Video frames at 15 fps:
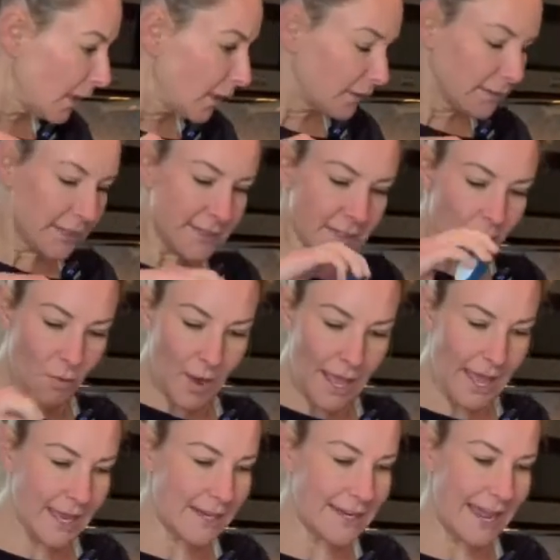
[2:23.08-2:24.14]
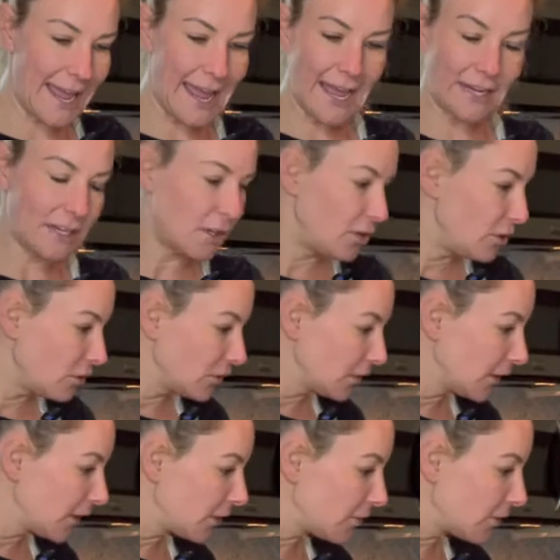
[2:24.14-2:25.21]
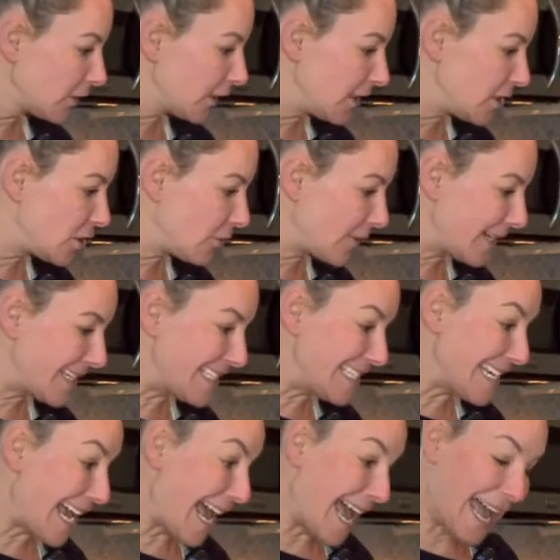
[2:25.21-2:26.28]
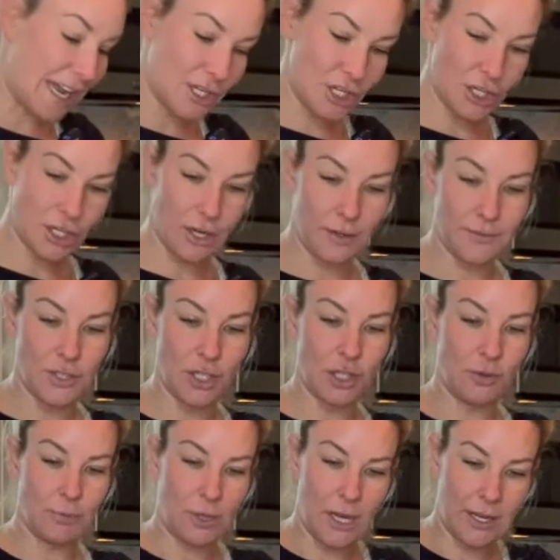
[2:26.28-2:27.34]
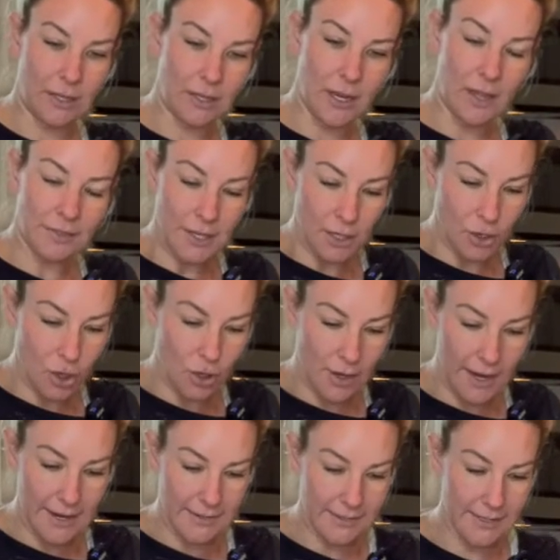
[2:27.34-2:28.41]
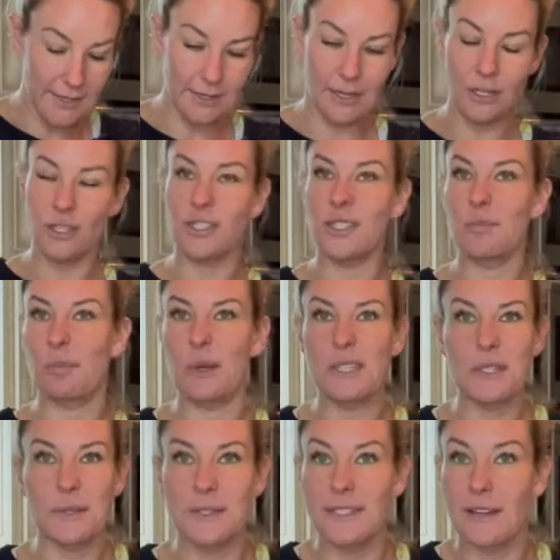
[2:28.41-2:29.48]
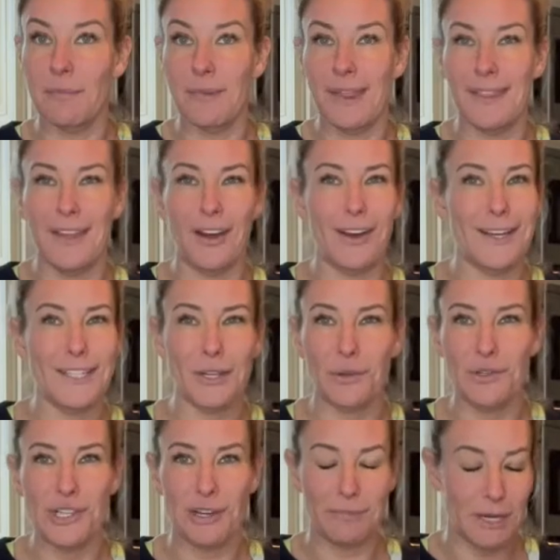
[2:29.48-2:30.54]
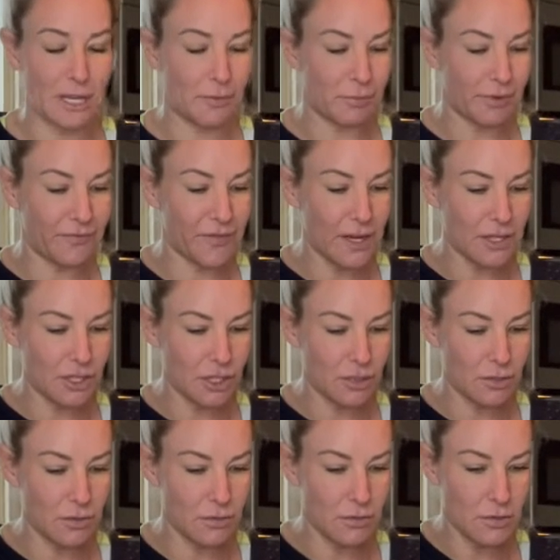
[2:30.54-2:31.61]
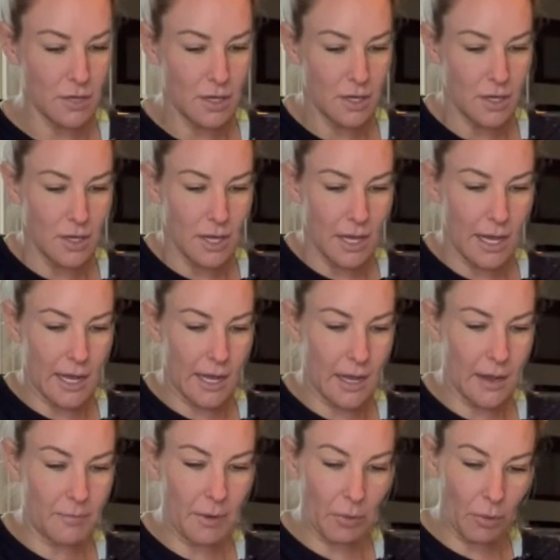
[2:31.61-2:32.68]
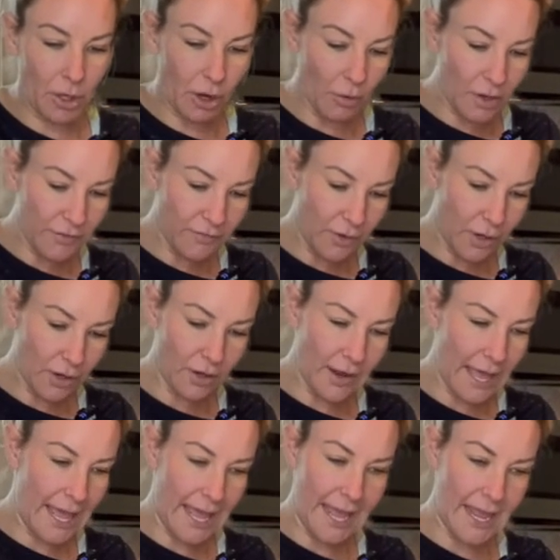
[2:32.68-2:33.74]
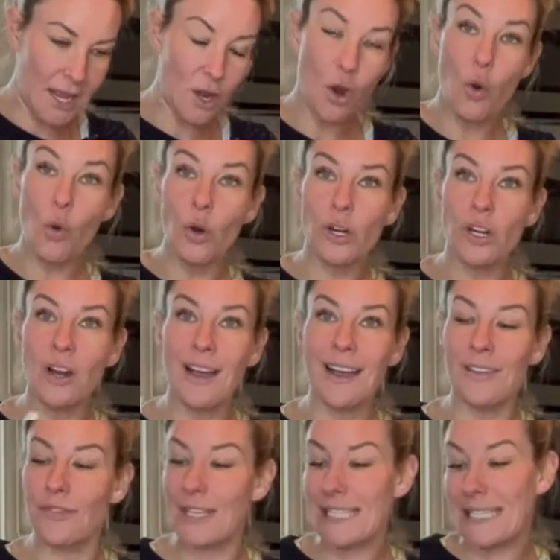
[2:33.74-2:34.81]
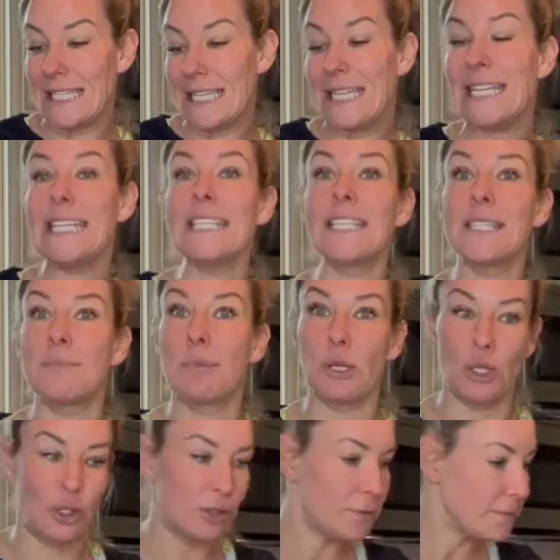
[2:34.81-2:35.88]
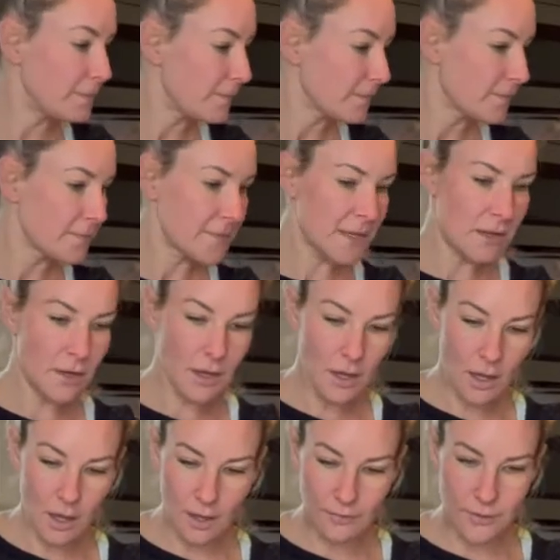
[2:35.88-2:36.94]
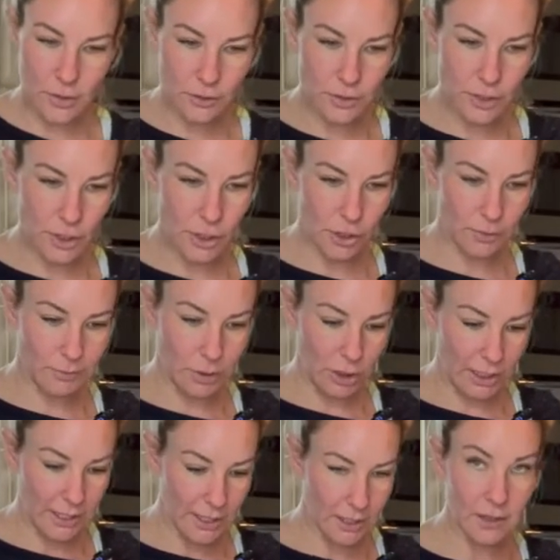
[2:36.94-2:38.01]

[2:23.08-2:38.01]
Let's go ahead and add, you're literally doing a dash of turmeric. Nothing crazy, and I just spritzeled some in there. I told you I'm not a professional. But we're going for 1/4 teaspoon of your turmeric.